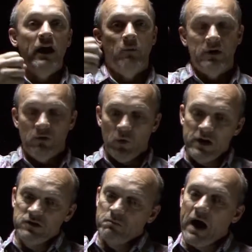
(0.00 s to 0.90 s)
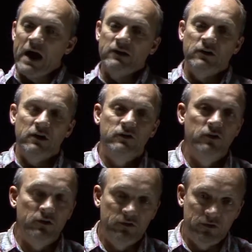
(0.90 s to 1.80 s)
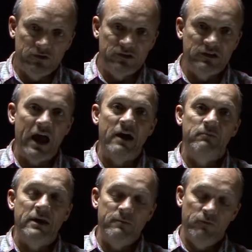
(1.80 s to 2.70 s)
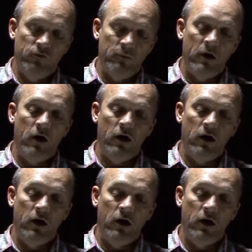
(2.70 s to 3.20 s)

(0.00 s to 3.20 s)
And when he reached back to stab me from